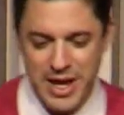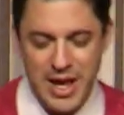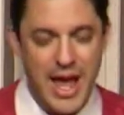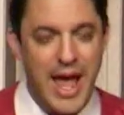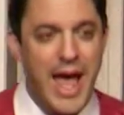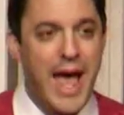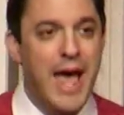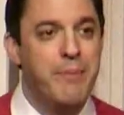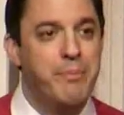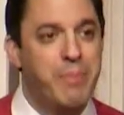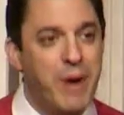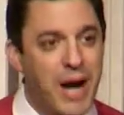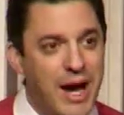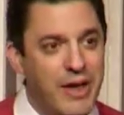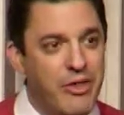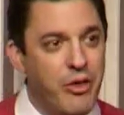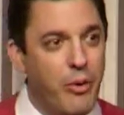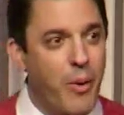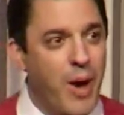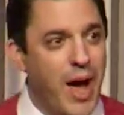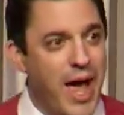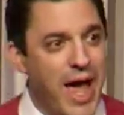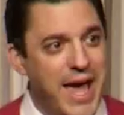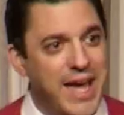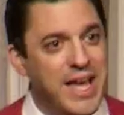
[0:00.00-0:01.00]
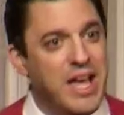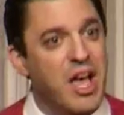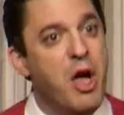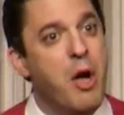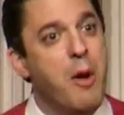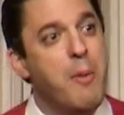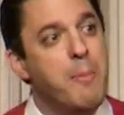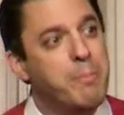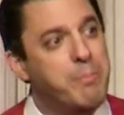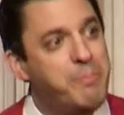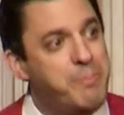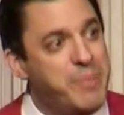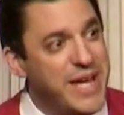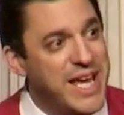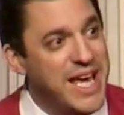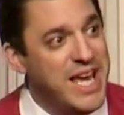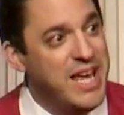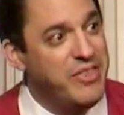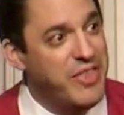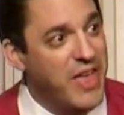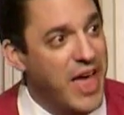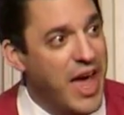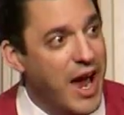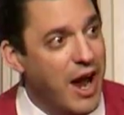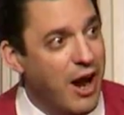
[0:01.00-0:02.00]
And by the way, be
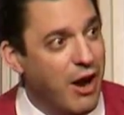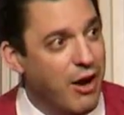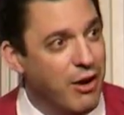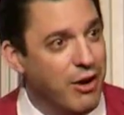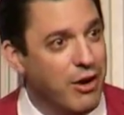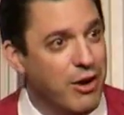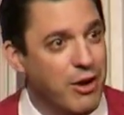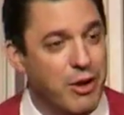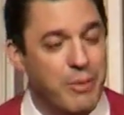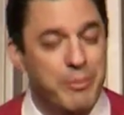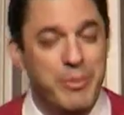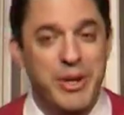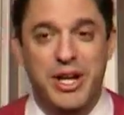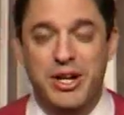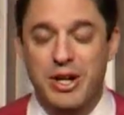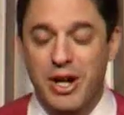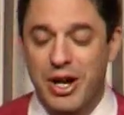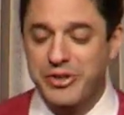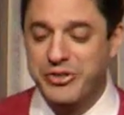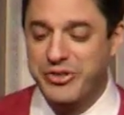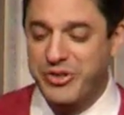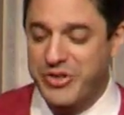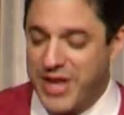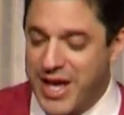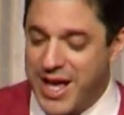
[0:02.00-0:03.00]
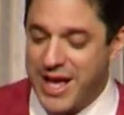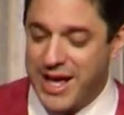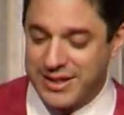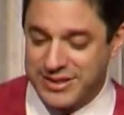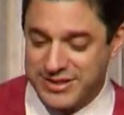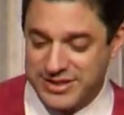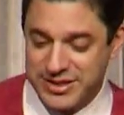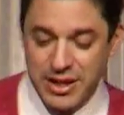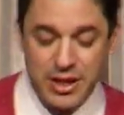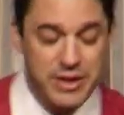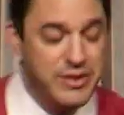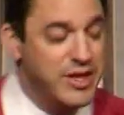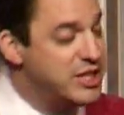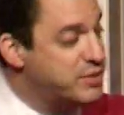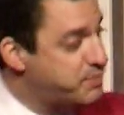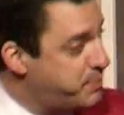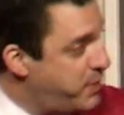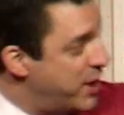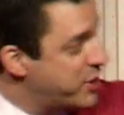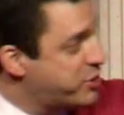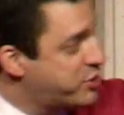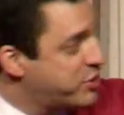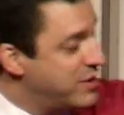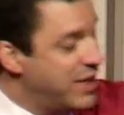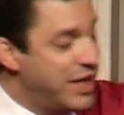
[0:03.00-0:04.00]
there, because this
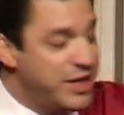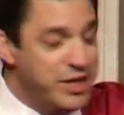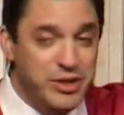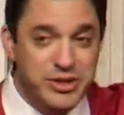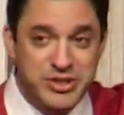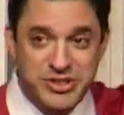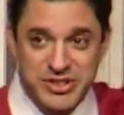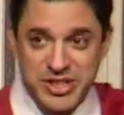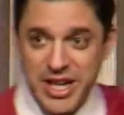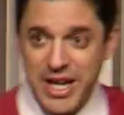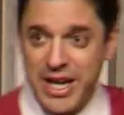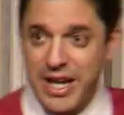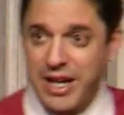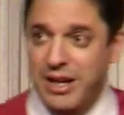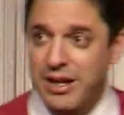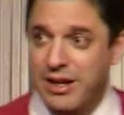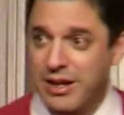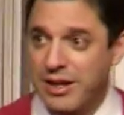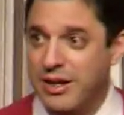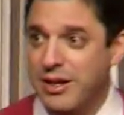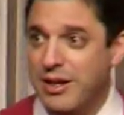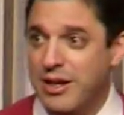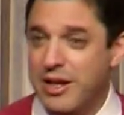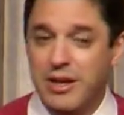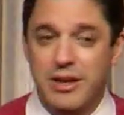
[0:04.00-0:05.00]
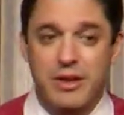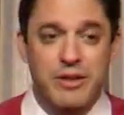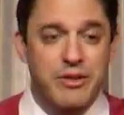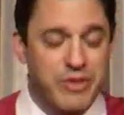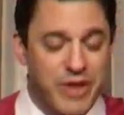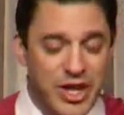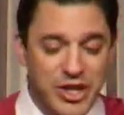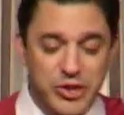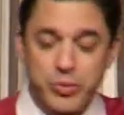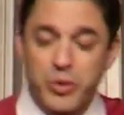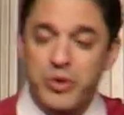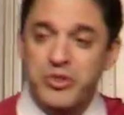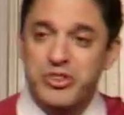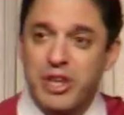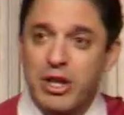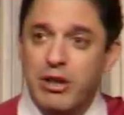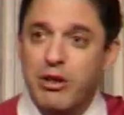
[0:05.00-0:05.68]
picture that you see, this was the